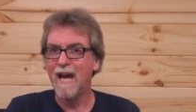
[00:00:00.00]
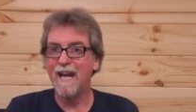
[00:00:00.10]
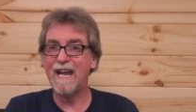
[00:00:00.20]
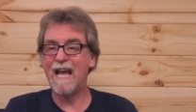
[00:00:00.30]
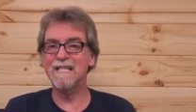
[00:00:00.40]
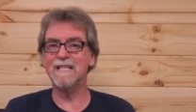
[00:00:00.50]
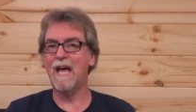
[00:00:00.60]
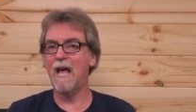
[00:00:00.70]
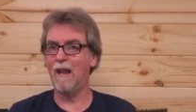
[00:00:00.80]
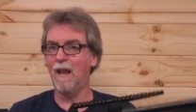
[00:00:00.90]
and has
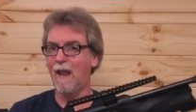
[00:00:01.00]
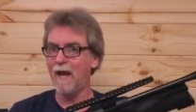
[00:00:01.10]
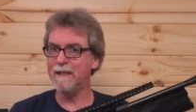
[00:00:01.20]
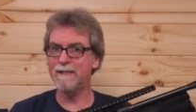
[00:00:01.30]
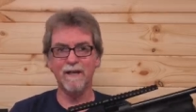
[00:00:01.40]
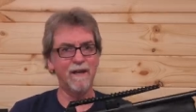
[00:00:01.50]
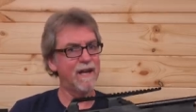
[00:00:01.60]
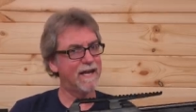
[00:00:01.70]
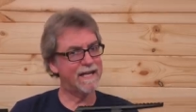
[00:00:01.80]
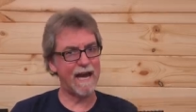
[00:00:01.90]
that lighter
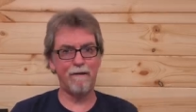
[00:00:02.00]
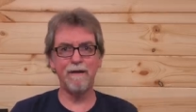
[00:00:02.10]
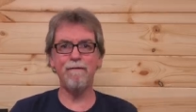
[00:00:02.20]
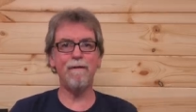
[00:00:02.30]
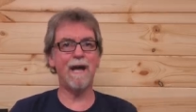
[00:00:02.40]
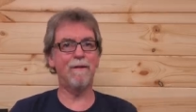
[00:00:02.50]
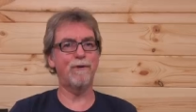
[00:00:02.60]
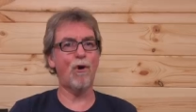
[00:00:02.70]
carry around